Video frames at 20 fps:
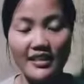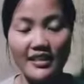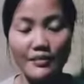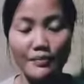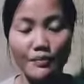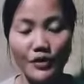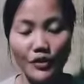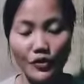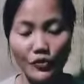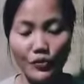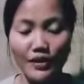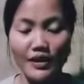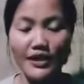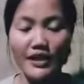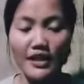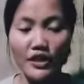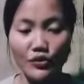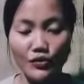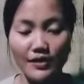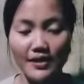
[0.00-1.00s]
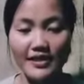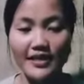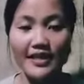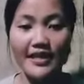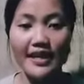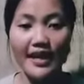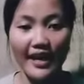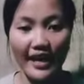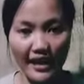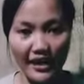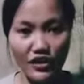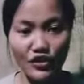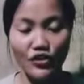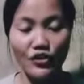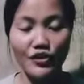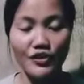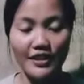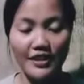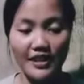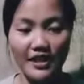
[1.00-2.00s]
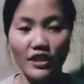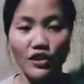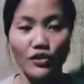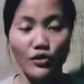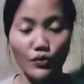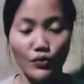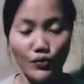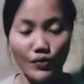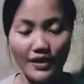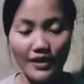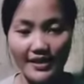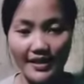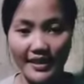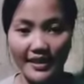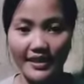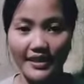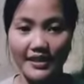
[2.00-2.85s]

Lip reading: between linguistic and sociolinguistic.